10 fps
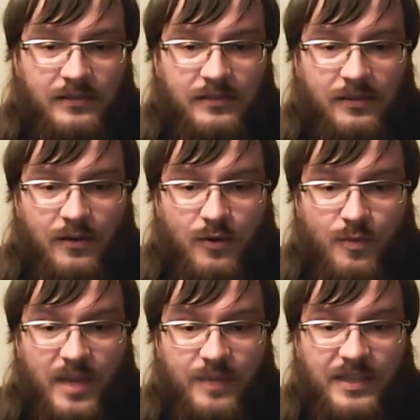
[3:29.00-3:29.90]

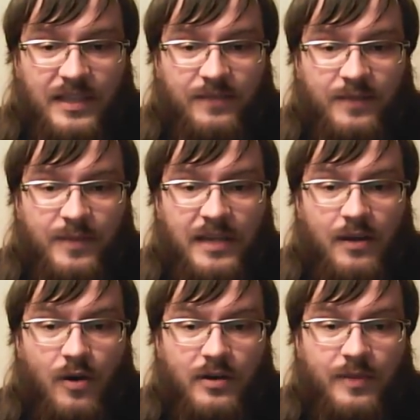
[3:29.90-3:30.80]
So maybe that
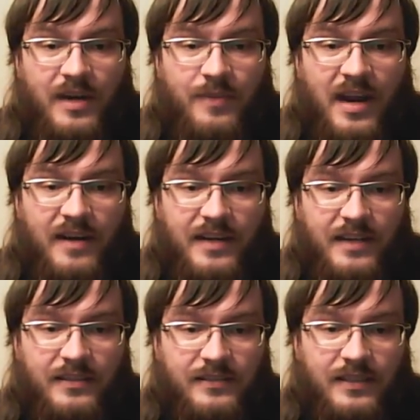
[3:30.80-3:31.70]
female orc
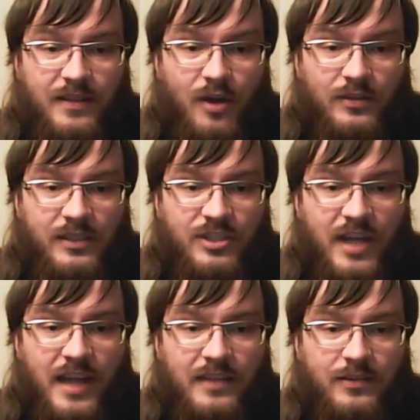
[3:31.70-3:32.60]
barbarian is an only
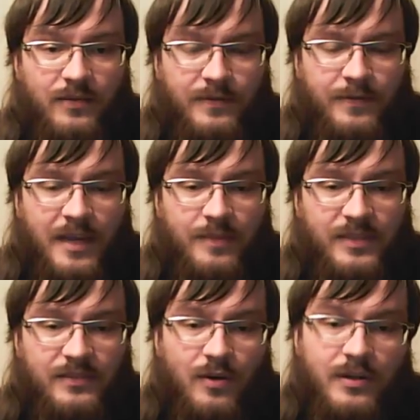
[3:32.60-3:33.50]
child of a
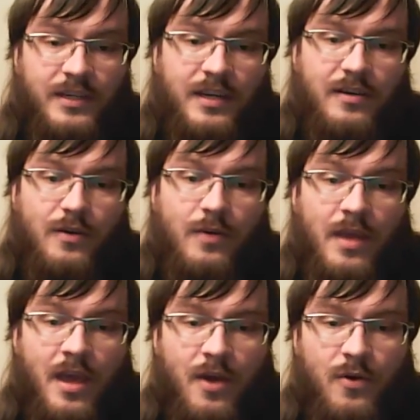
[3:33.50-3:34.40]
famous orc hero
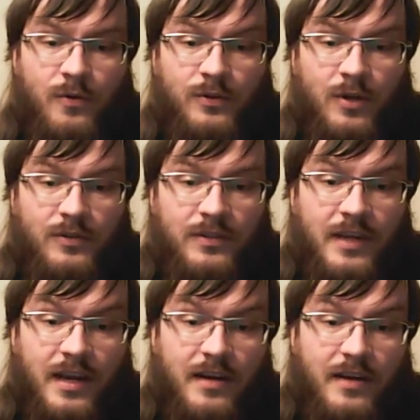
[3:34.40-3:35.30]
who taught
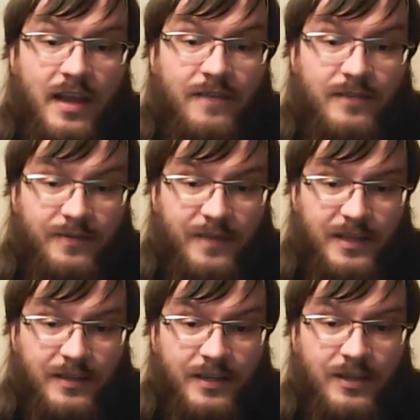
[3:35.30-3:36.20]
her
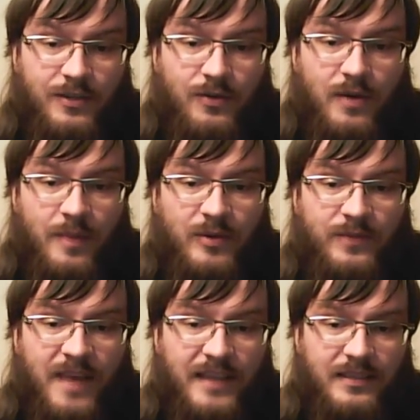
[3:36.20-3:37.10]
everything he knew
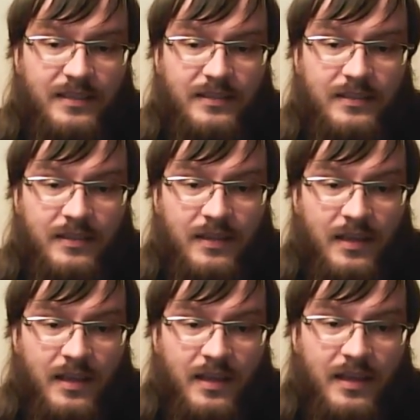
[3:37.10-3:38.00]
about fighting.
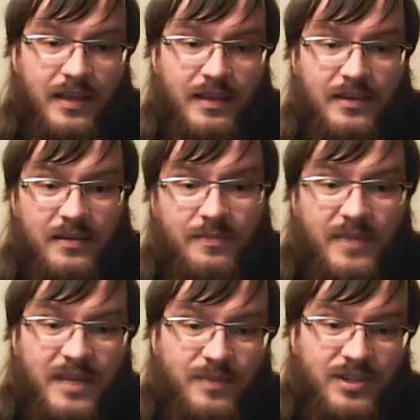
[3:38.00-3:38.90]
And
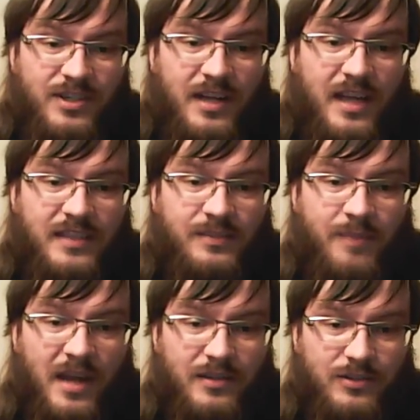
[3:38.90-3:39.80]
maybe she likes
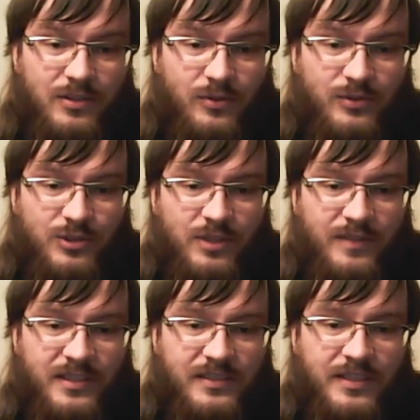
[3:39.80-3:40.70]
punch those
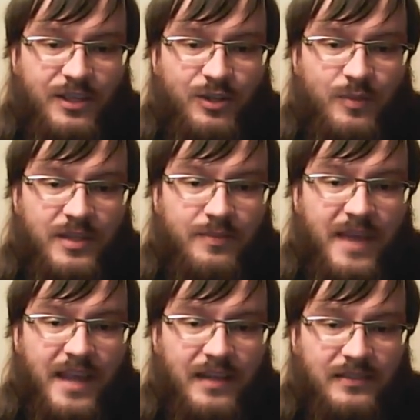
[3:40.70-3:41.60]
chauvinistic human
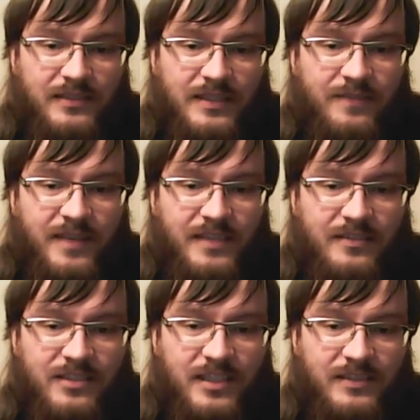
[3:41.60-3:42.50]
males in the
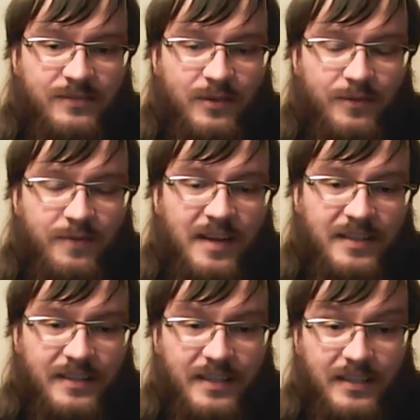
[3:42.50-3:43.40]
face just for
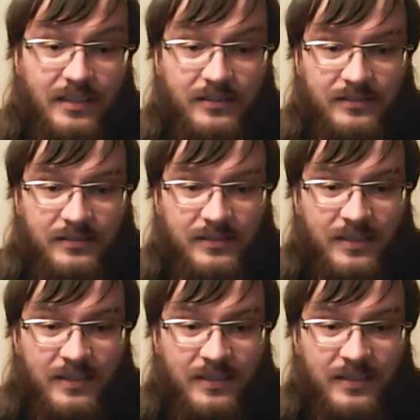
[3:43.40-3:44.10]
fun and giggles.